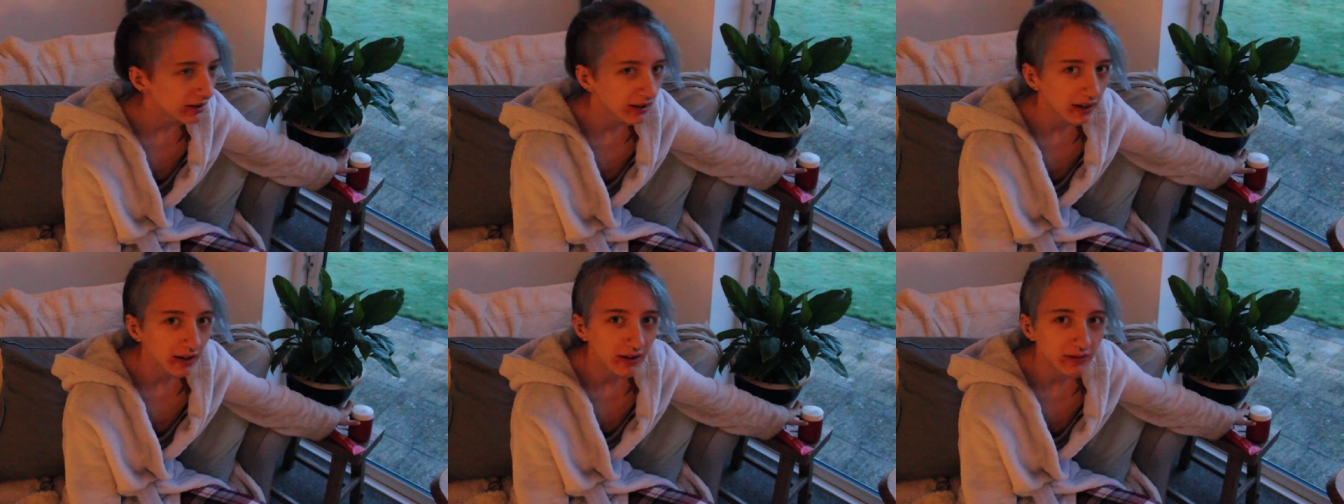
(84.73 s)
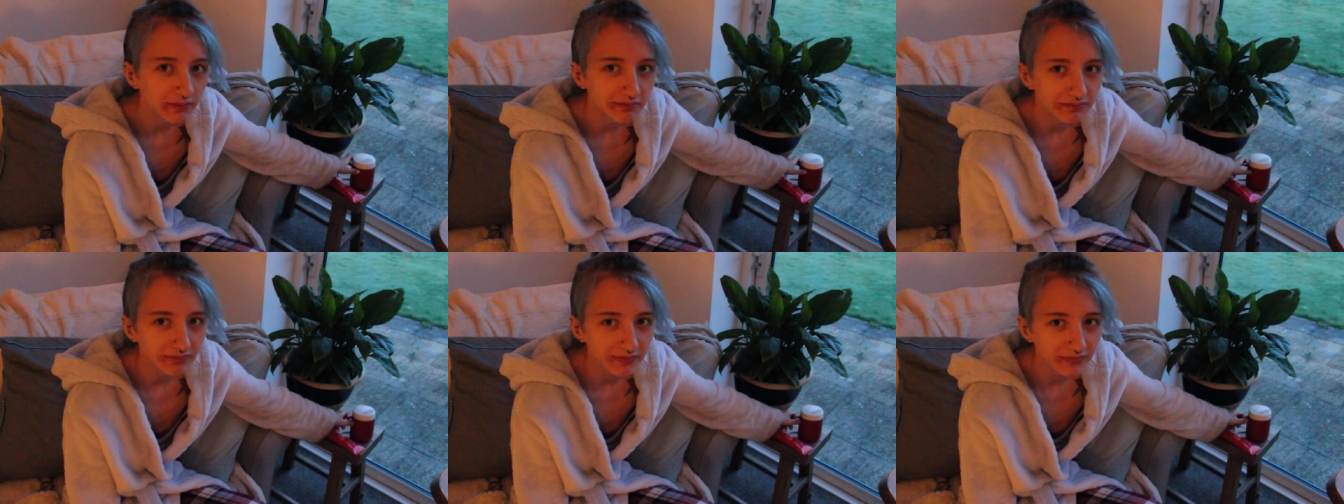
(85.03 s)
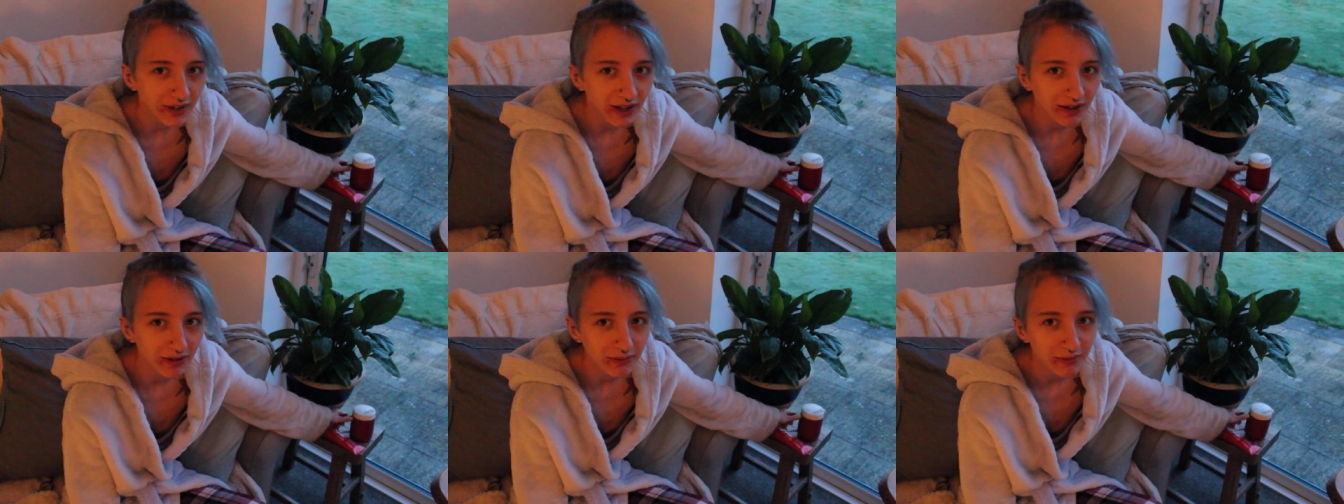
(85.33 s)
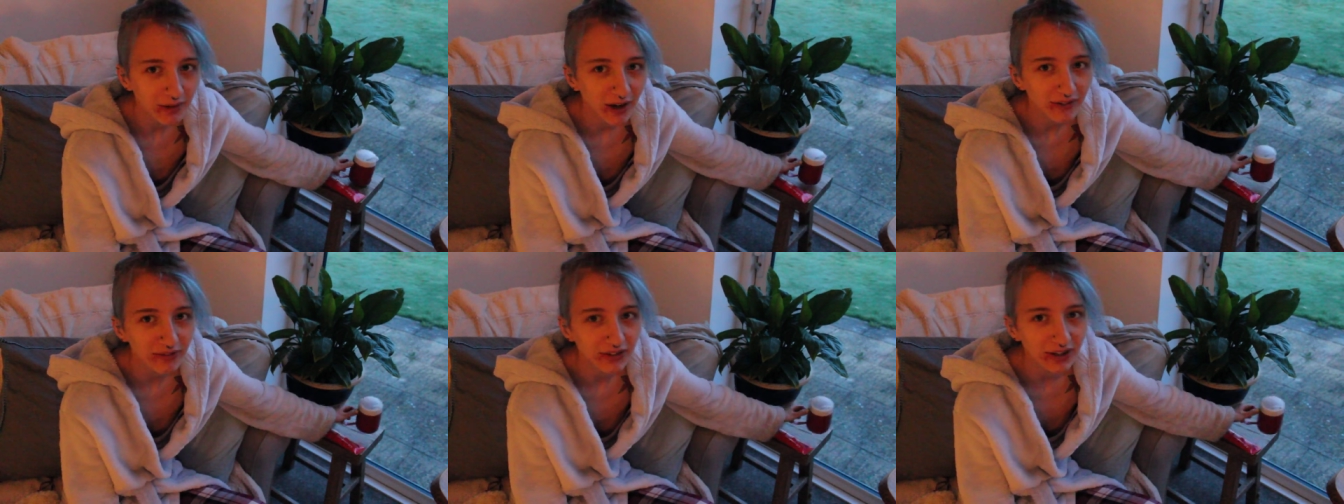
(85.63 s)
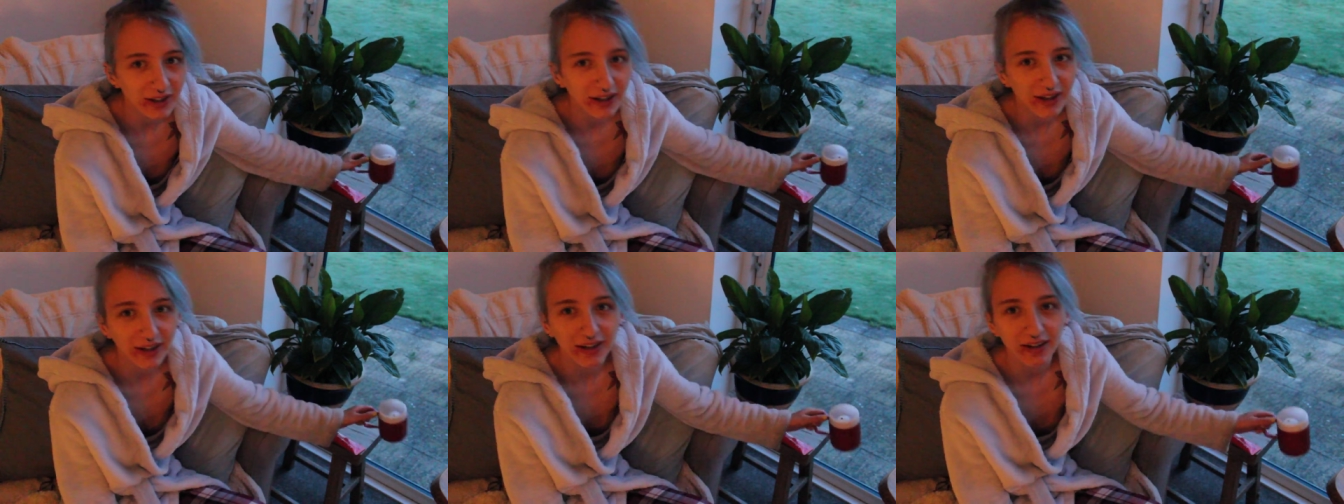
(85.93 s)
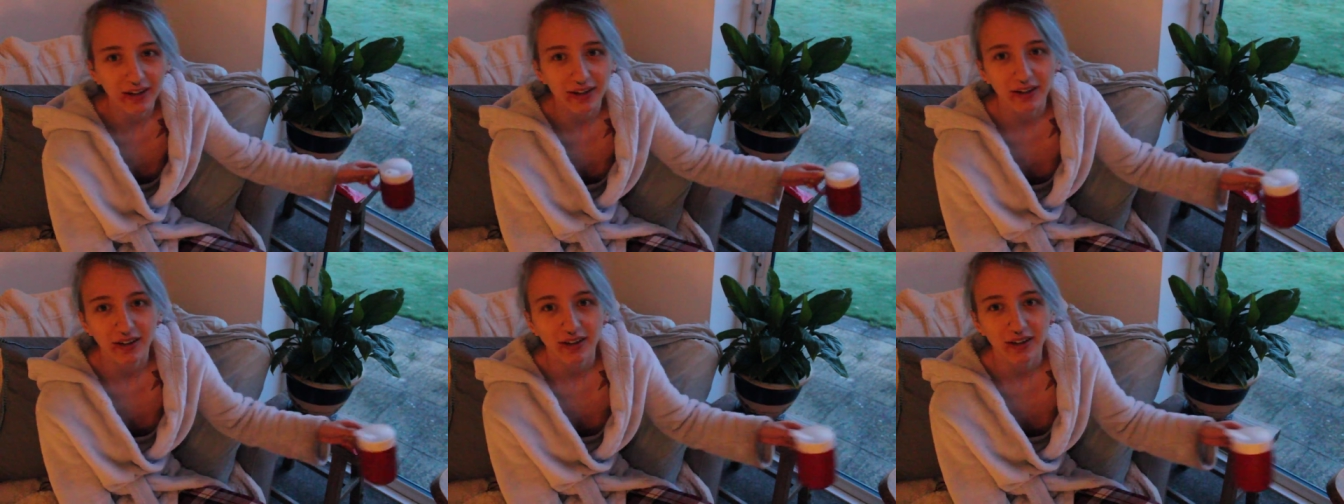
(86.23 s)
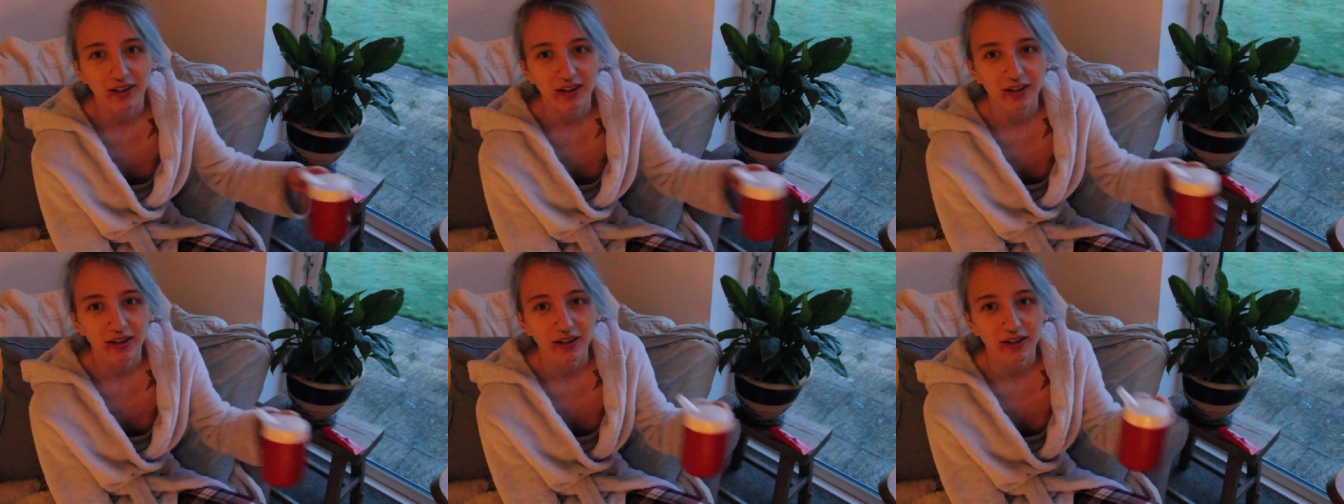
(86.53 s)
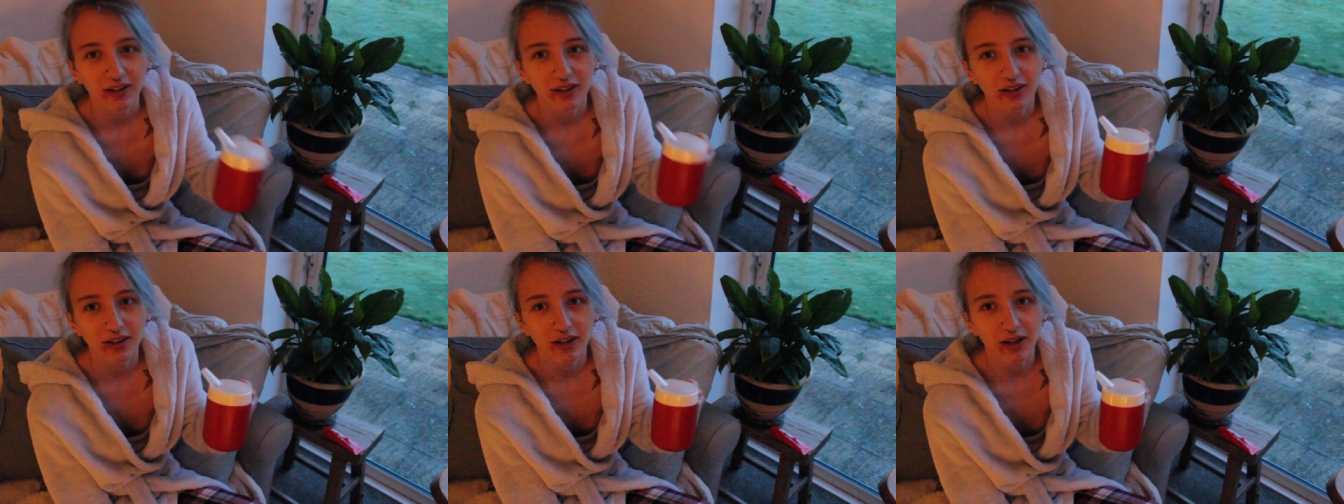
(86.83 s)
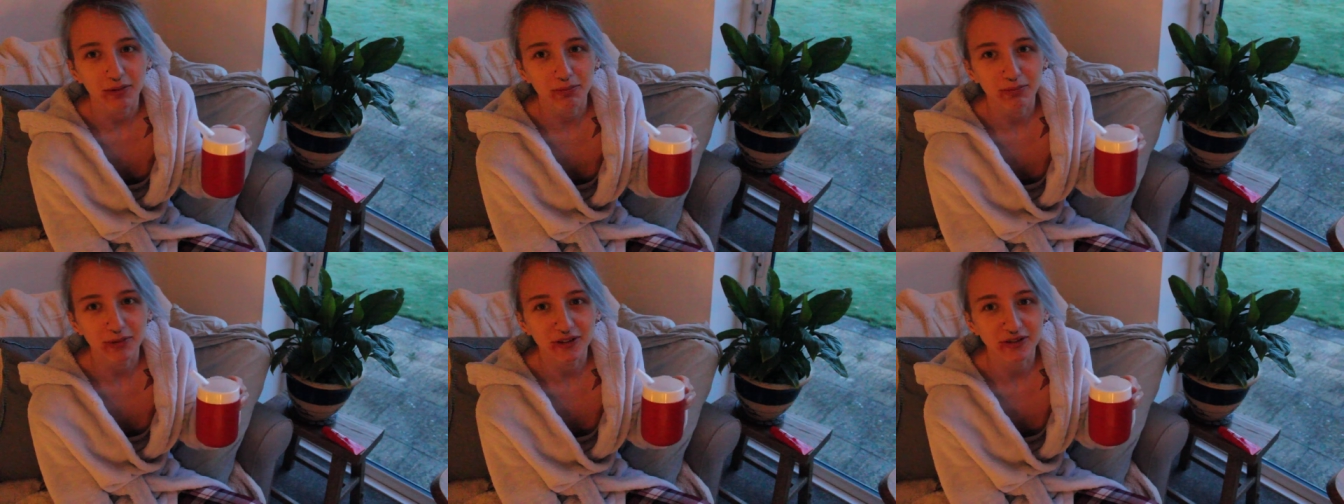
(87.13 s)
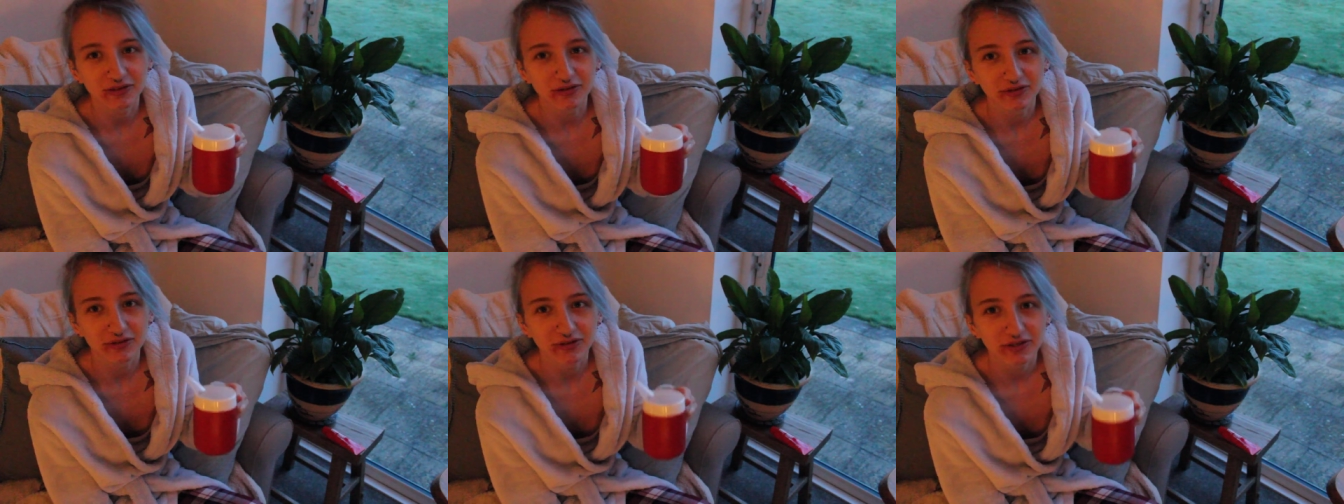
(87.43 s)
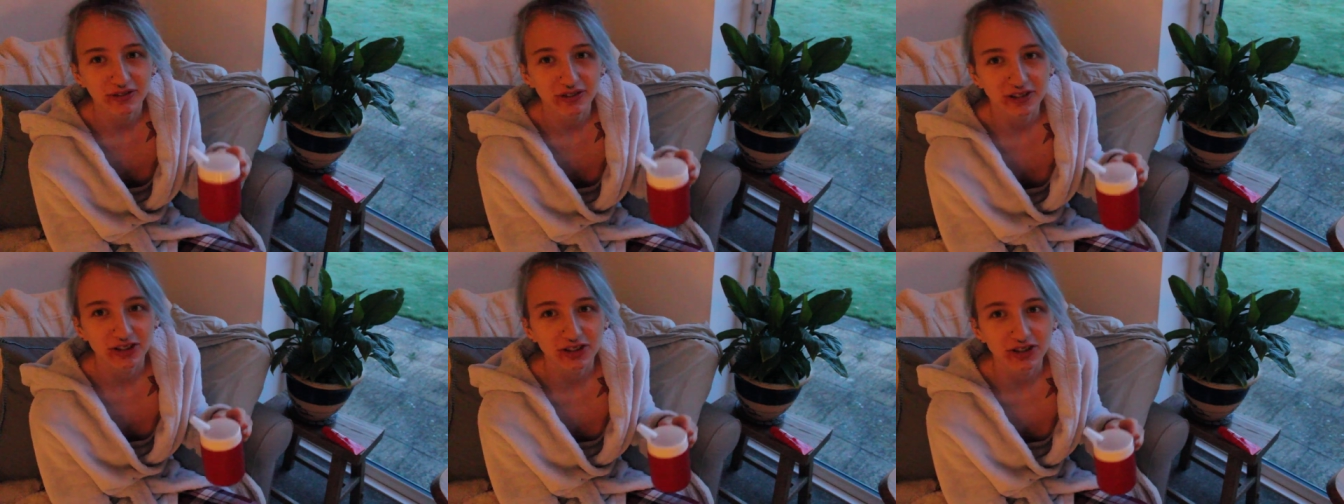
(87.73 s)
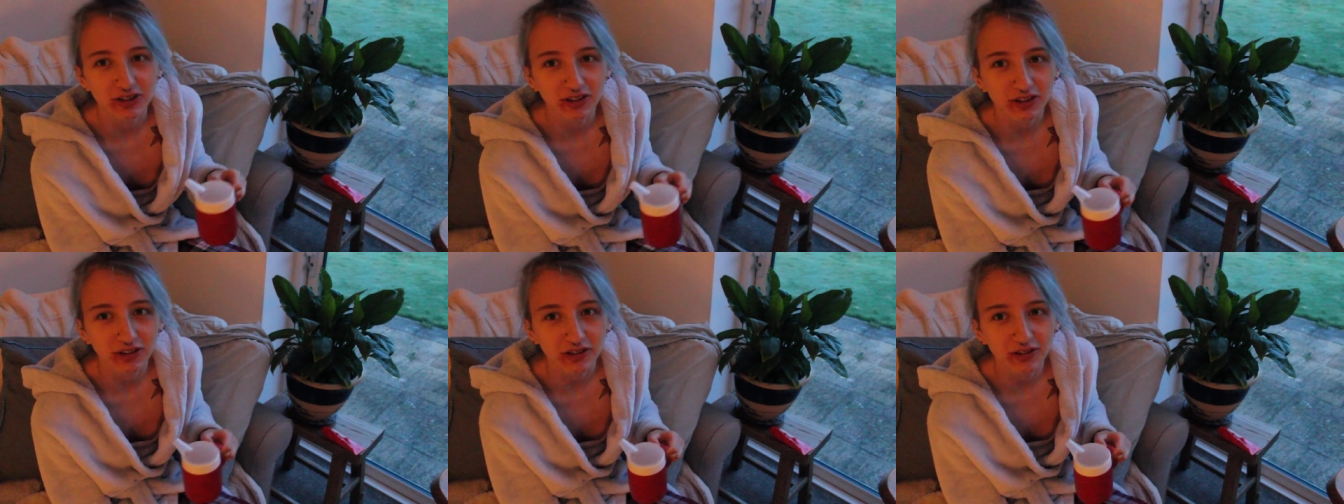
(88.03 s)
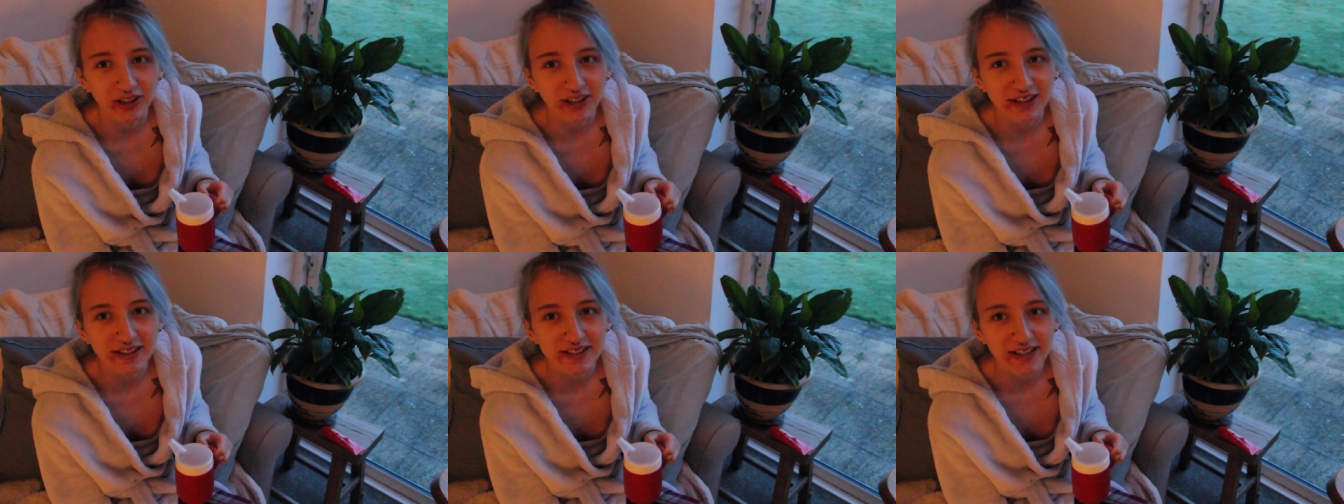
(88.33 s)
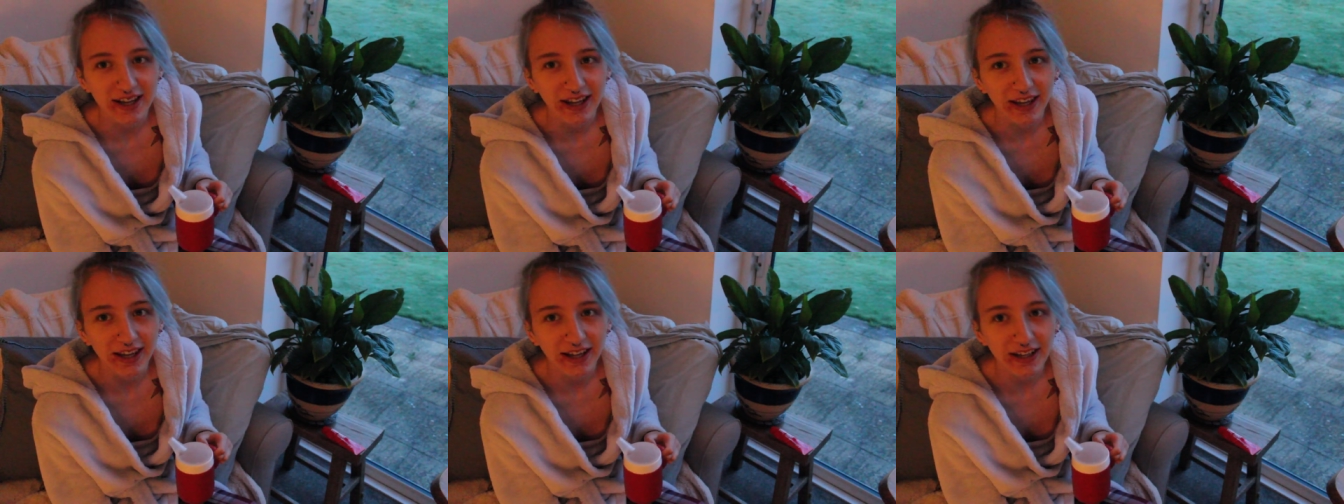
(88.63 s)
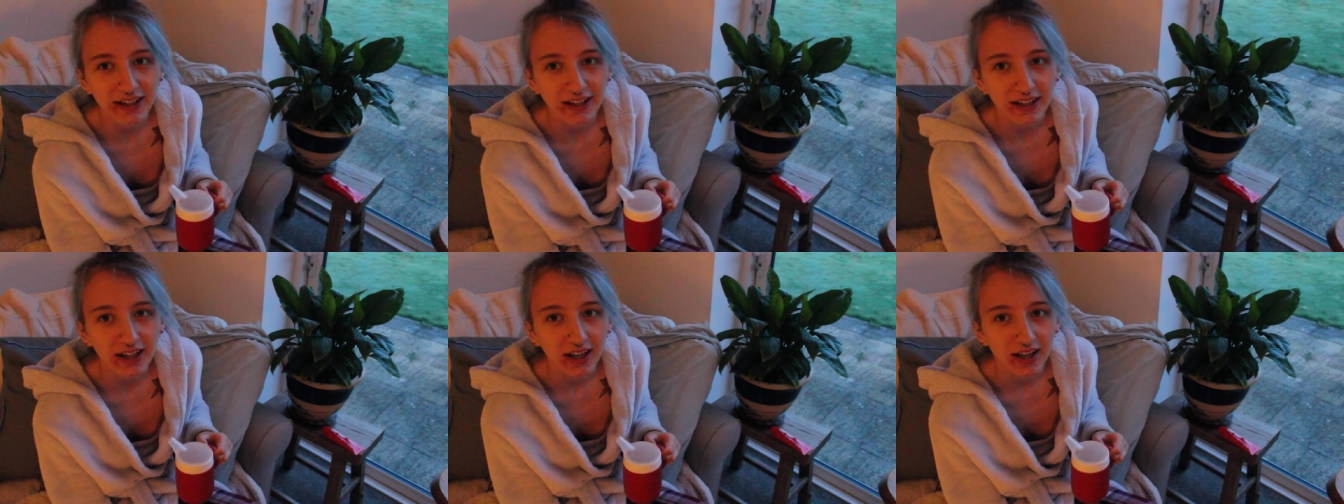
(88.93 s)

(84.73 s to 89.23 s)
um, now I'm having a cup of sugary tea.